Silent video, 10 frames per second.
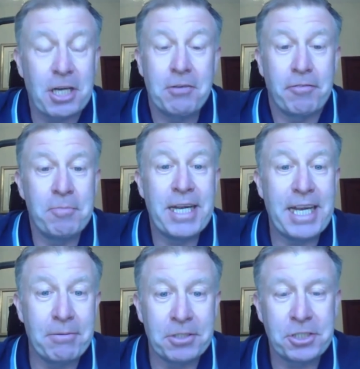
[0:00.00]
So for
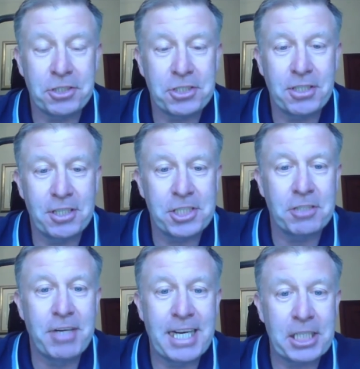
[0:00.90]
me, it was just a
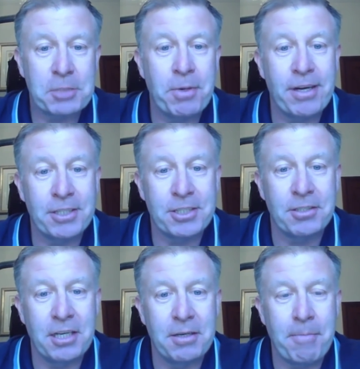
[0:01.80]
surreal experience.
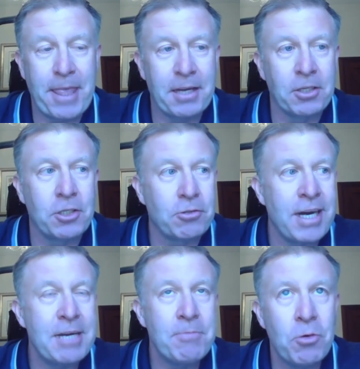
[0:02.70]
And
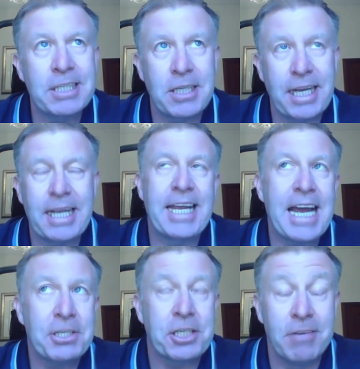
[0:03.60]
Graham
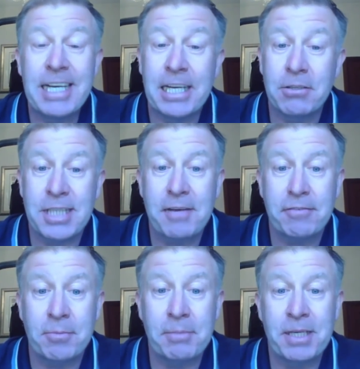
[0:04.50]
he actually really looked
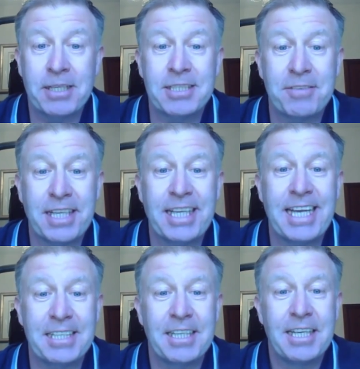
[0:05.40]
after me, because I think
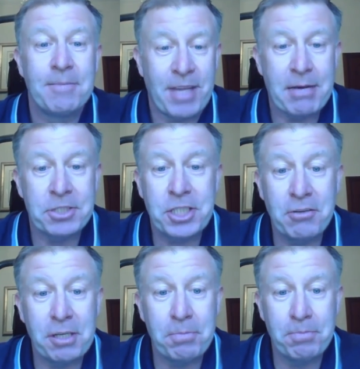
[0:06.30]
I was
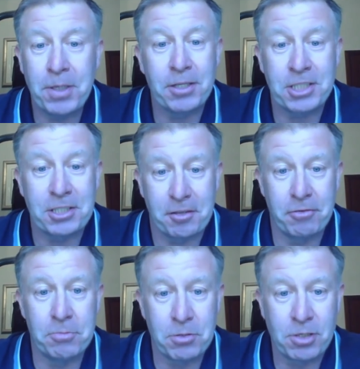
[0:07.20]
the only person at
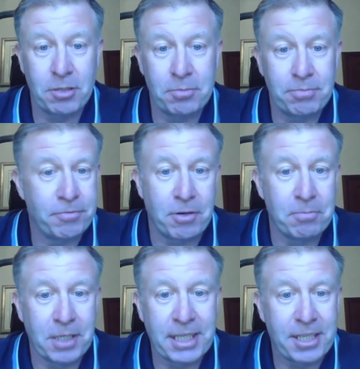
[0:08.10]
the football club
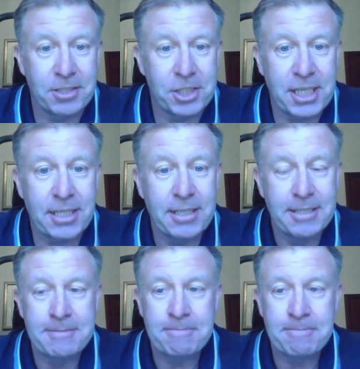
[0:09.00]
from Lincolnshire,